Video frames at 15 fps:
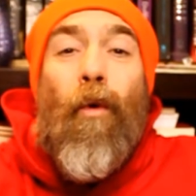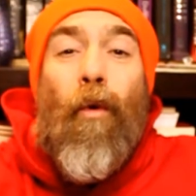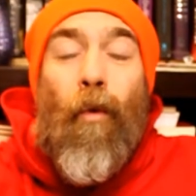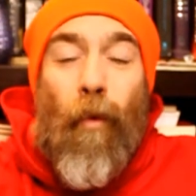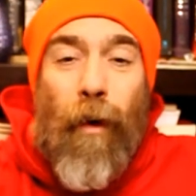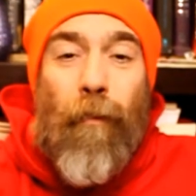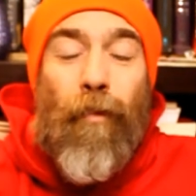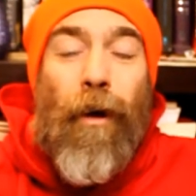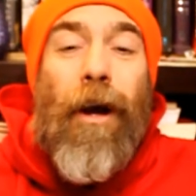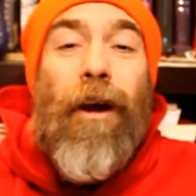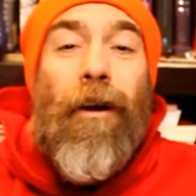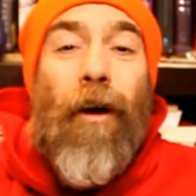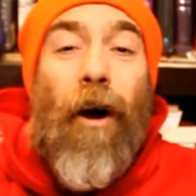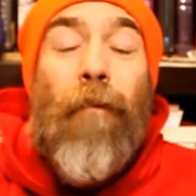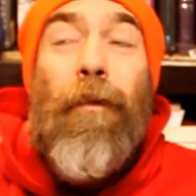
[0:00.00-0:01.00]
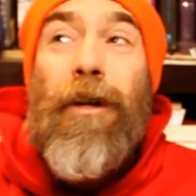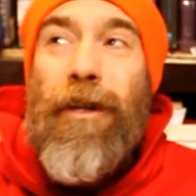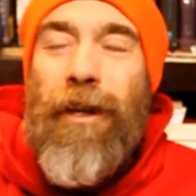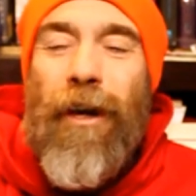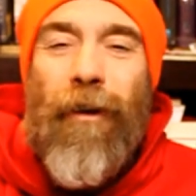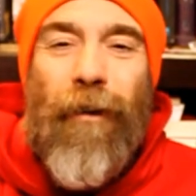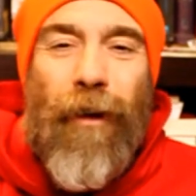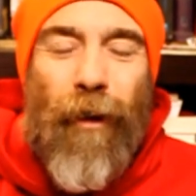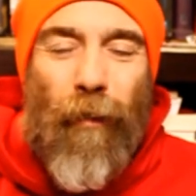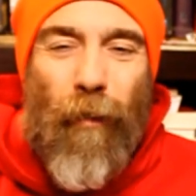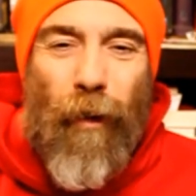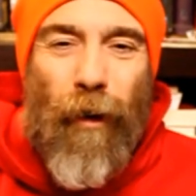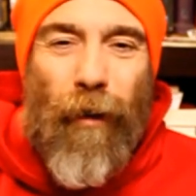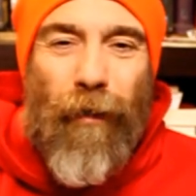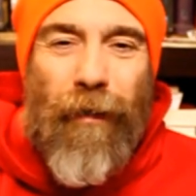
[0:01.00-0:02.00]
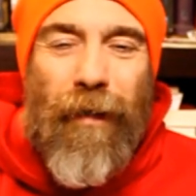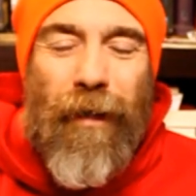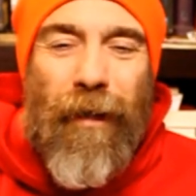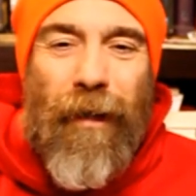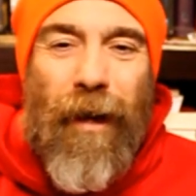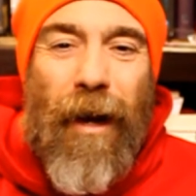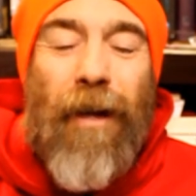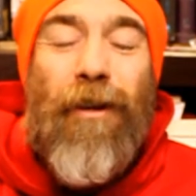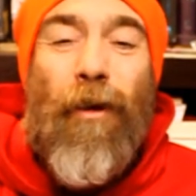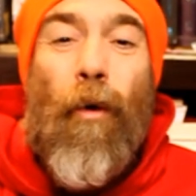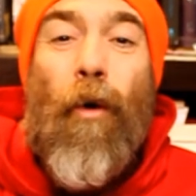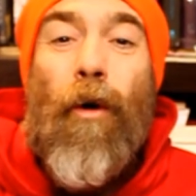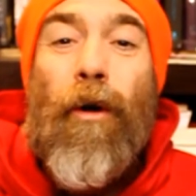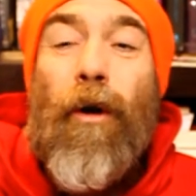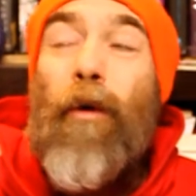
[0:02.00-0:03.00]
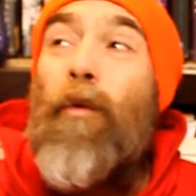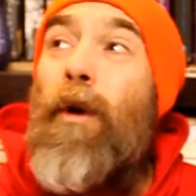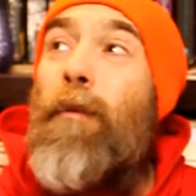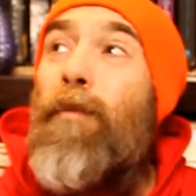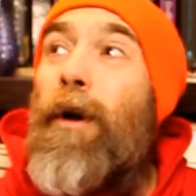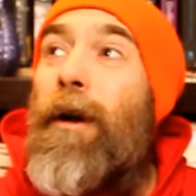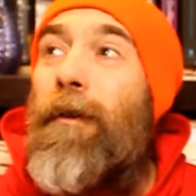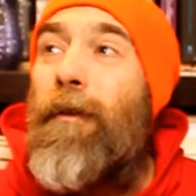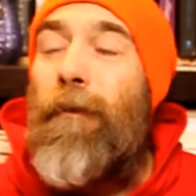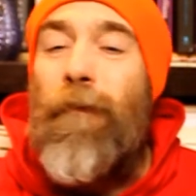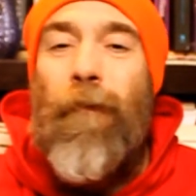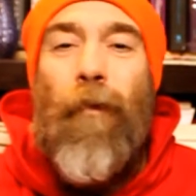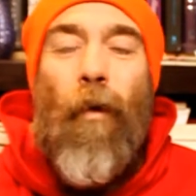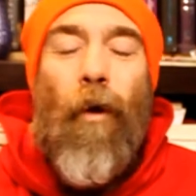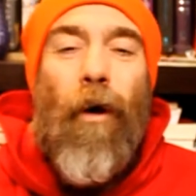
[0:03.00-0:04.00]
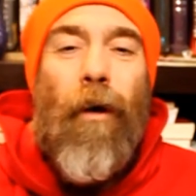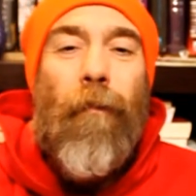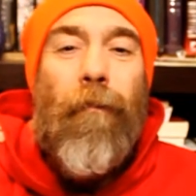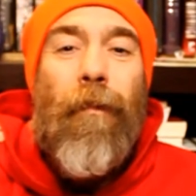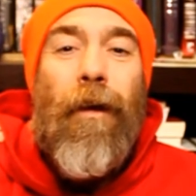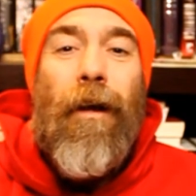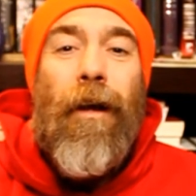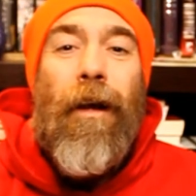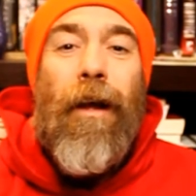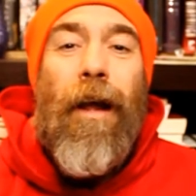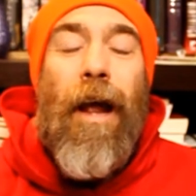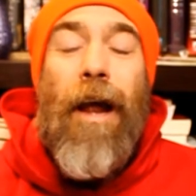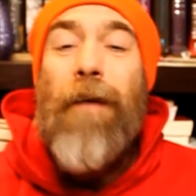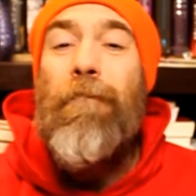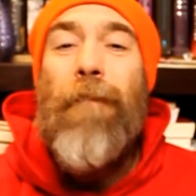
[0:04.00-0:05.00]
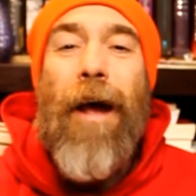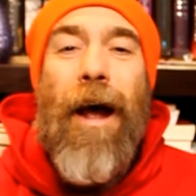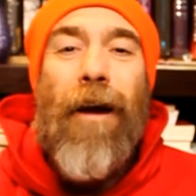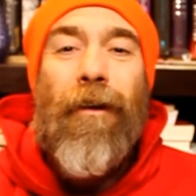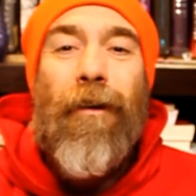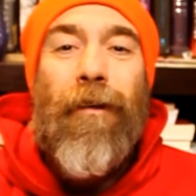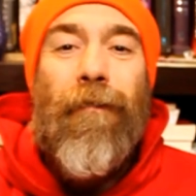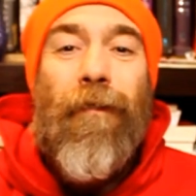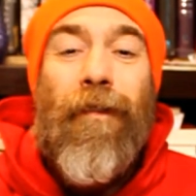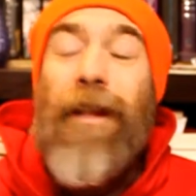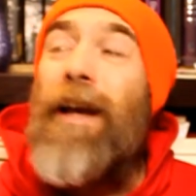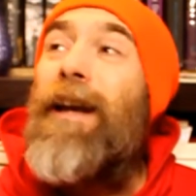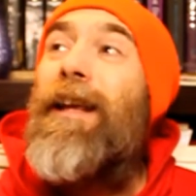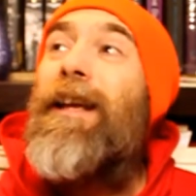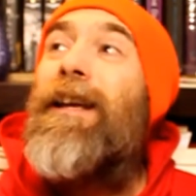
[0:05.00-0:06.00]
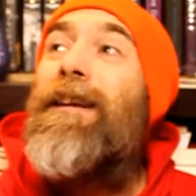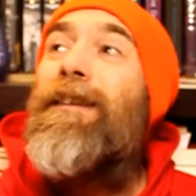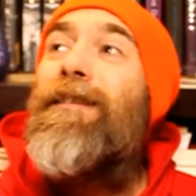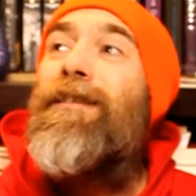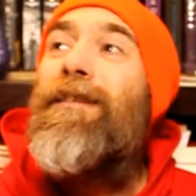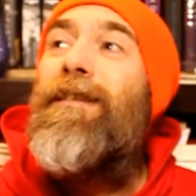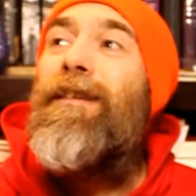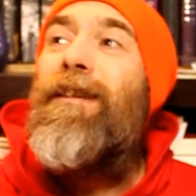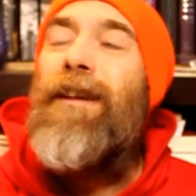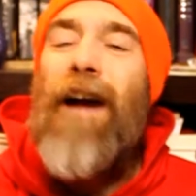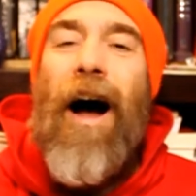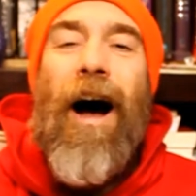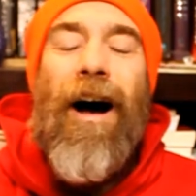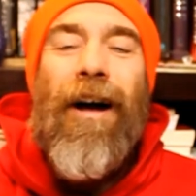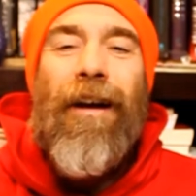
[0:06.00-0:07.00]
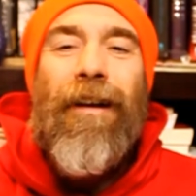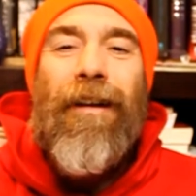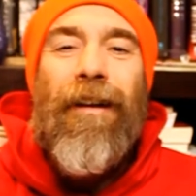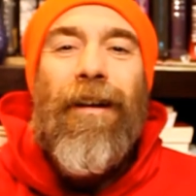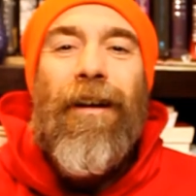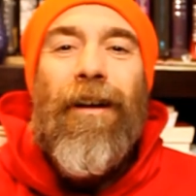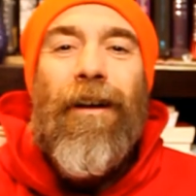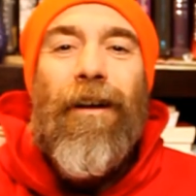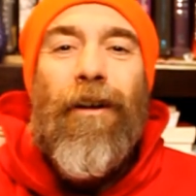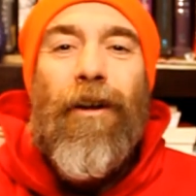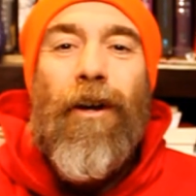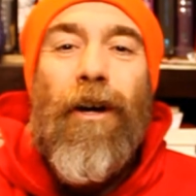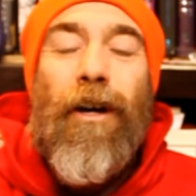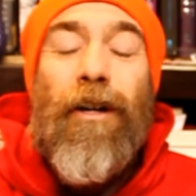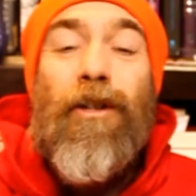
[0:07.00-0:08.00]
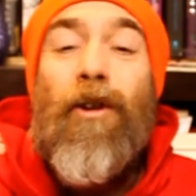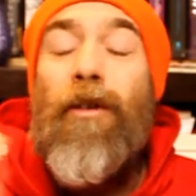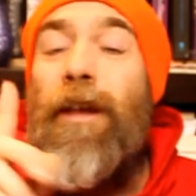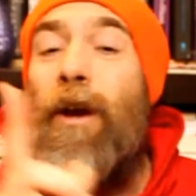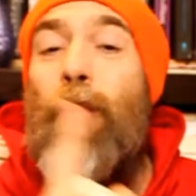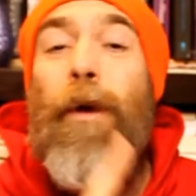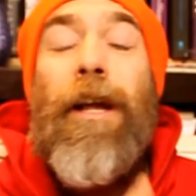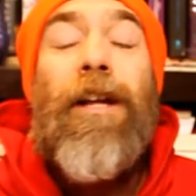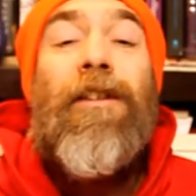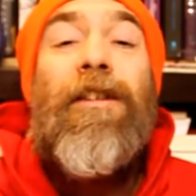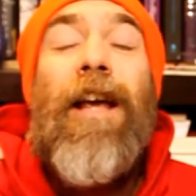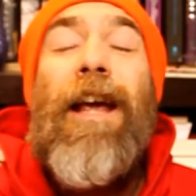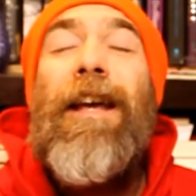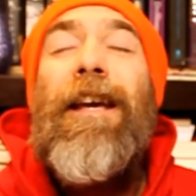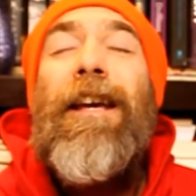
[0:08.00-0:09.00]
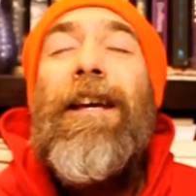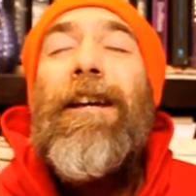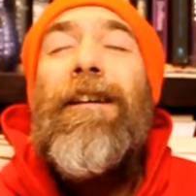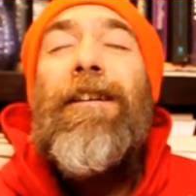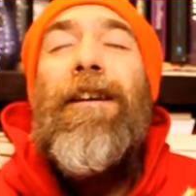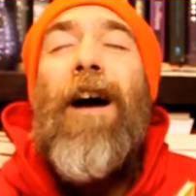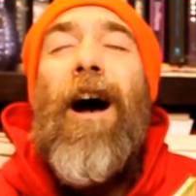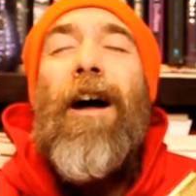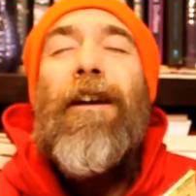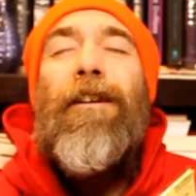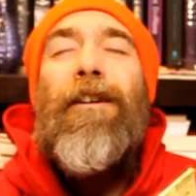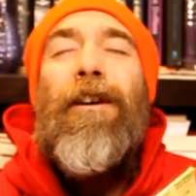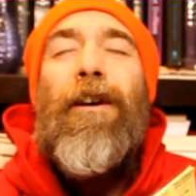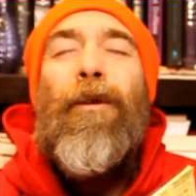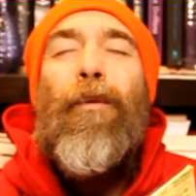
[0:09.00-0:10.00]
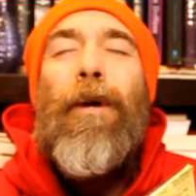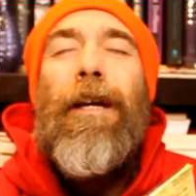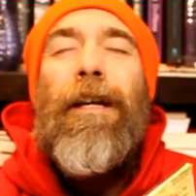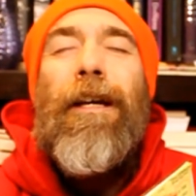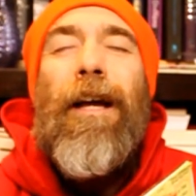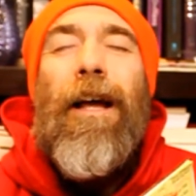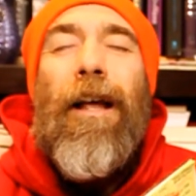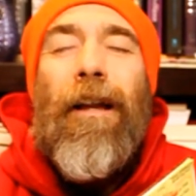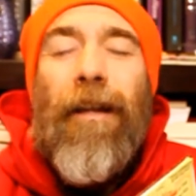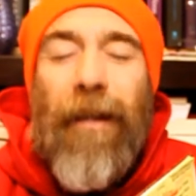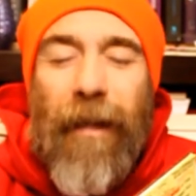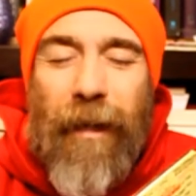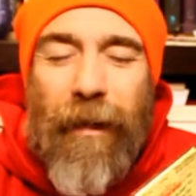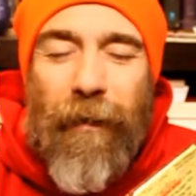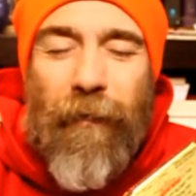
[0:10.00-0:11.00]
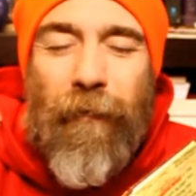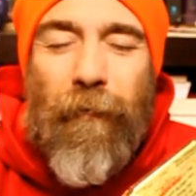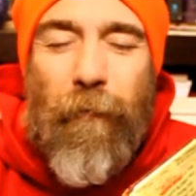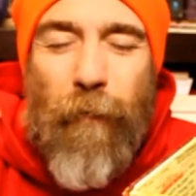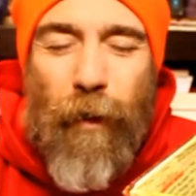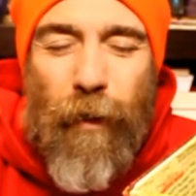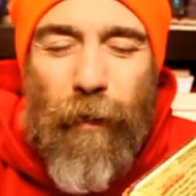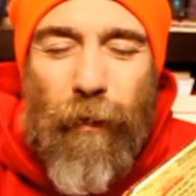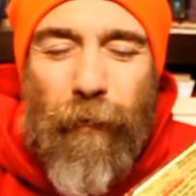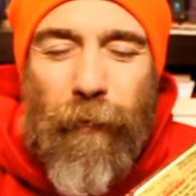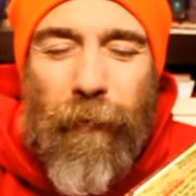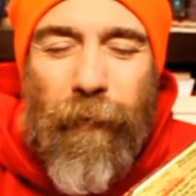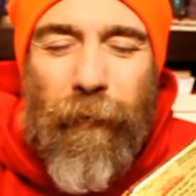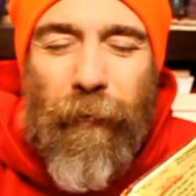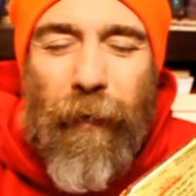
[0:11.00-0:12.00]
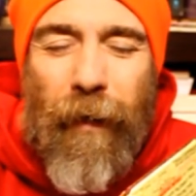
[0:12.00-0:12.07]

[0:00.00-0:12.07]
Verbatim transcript: we bring our material world into order, we bring the form and matter that is God good. So then we can say, in God good, we live, move,